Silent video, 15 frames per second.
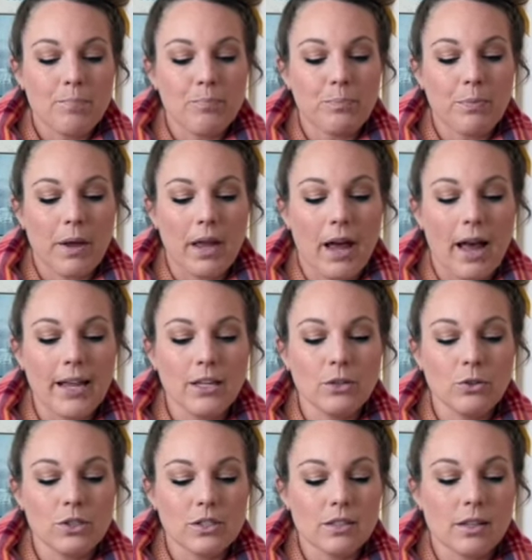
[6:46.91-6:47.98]
But I
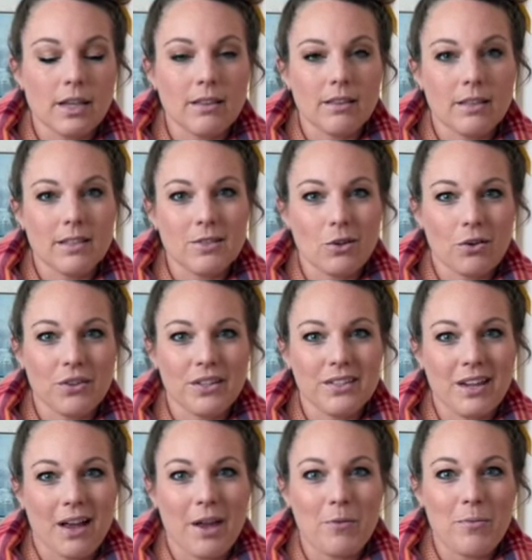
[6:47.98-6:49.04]
used to like this all the
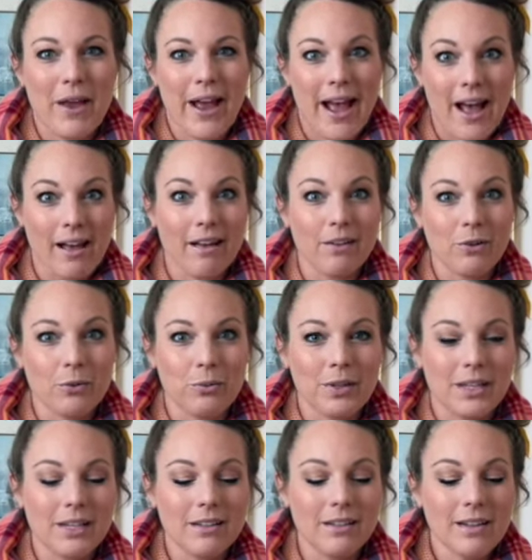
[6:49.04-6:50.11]
time at
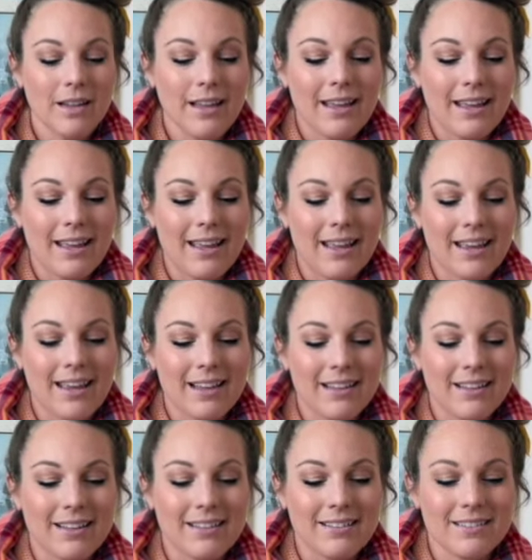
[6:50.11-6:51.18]
Halloween,
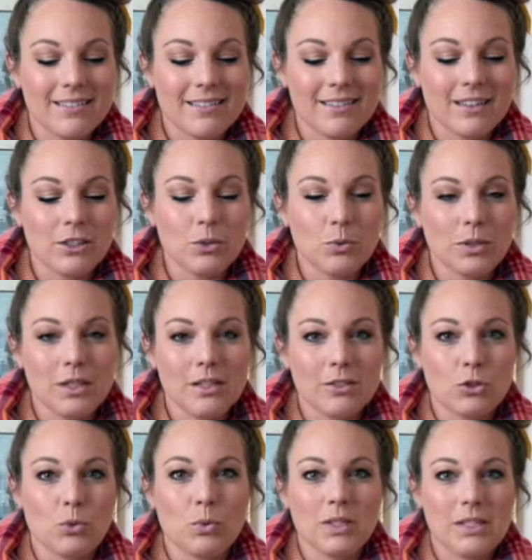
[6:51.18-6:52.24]
and this one in
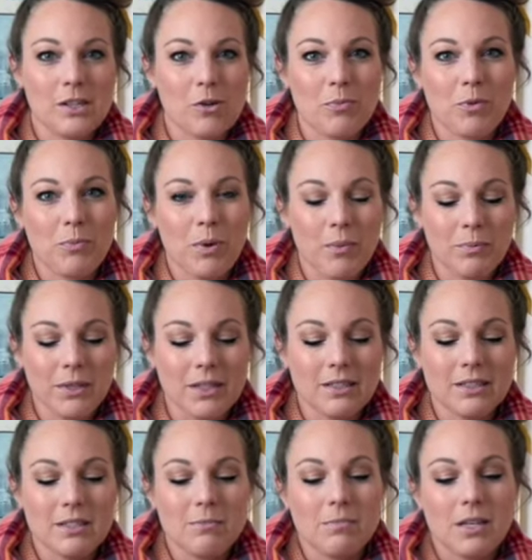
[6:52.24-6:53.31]
Sweet Cinnamon Pumpkin
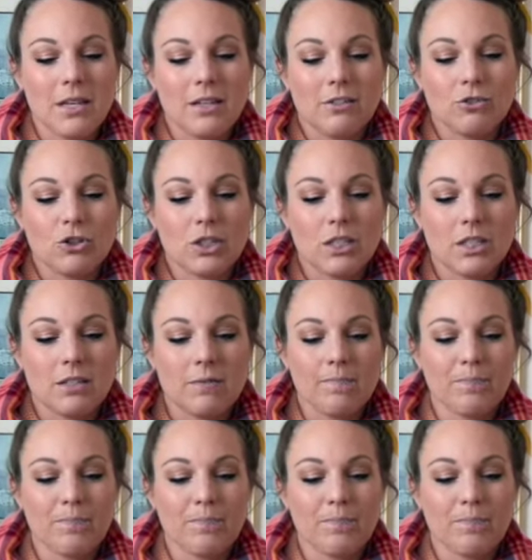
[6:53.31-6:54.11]
to me just,